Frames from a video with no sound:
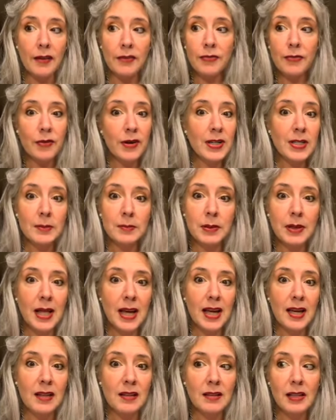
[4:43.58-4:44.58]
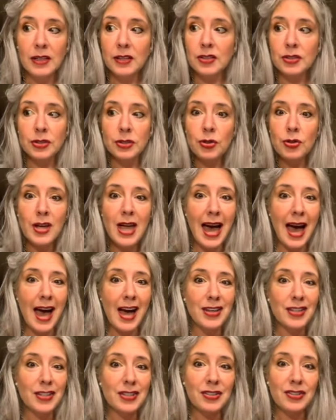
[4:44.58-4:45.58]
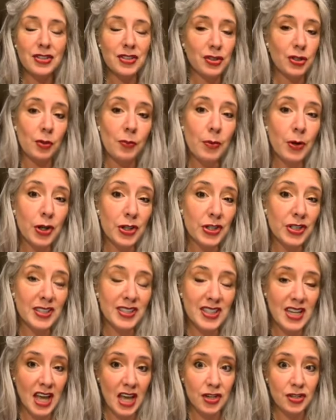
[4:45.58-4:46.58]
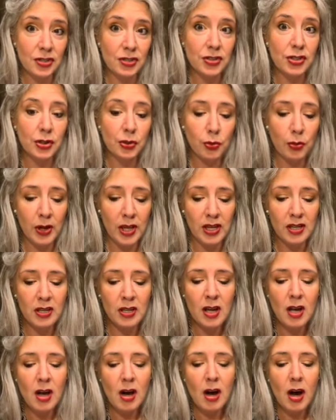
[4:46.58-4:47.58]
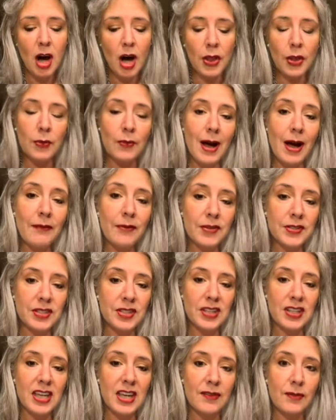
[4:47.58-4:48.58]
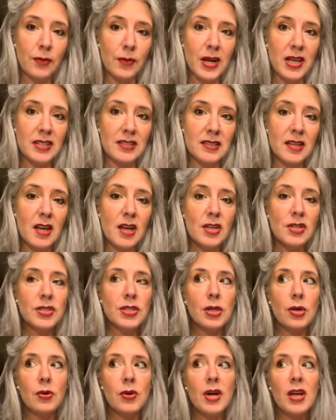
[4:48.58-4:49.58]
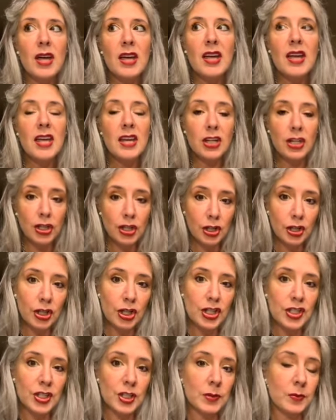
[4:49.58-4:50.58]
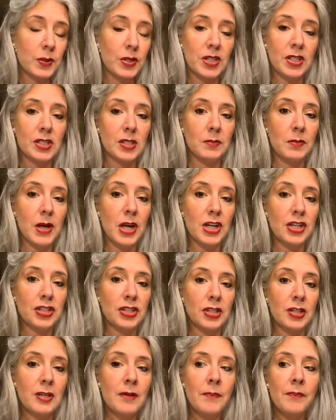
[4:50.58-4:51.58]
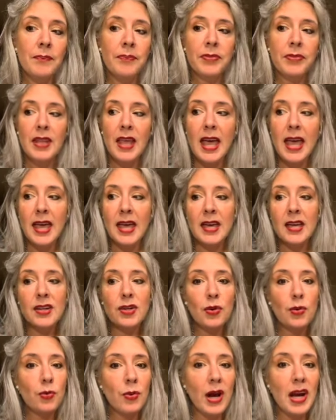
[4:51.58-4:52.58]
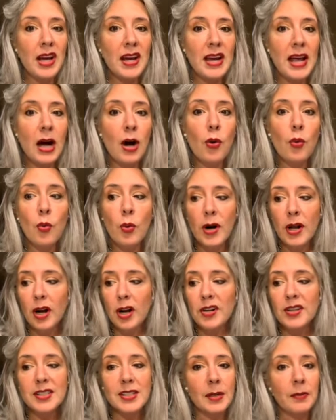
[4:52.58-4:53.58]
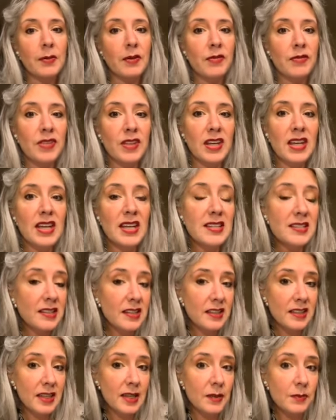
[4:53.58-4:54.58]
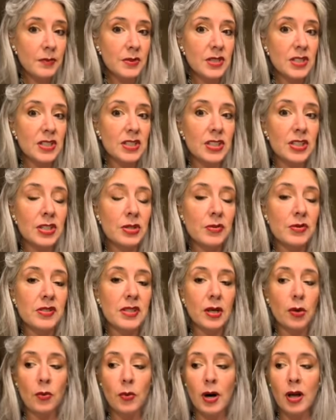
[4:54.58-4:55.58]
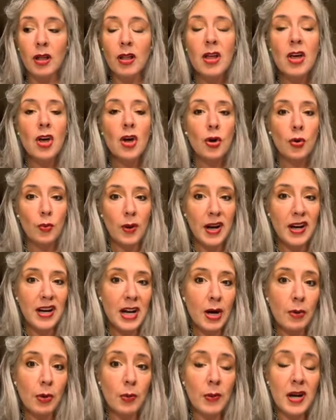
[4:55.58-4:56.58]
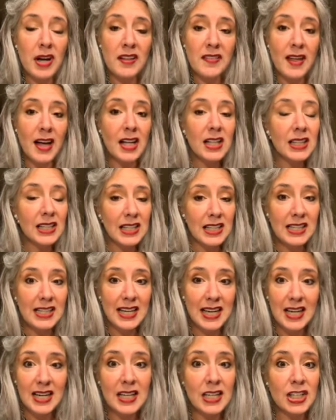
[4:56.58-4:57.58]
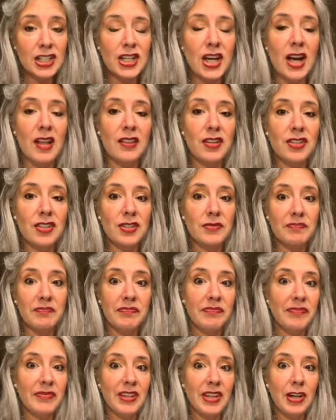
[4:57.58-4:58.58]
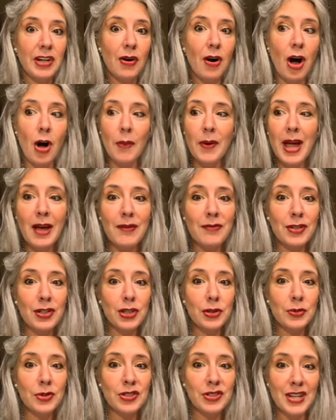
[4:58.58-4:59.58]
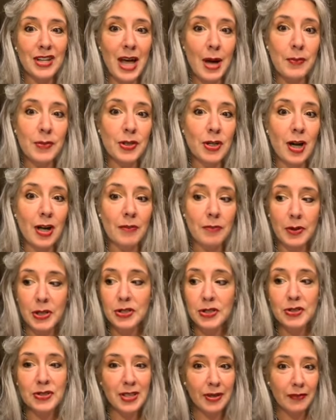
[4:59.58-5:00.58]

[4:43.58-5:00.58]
free to play. Like there's no cash, there's no purchase to enter to win on the raffles and the giveaways. So it encourages participation. And right now, what are some of the easy things to do? It's like, well, right now we're running that clean eating challenge. You know, all we have to do is snapshot pictures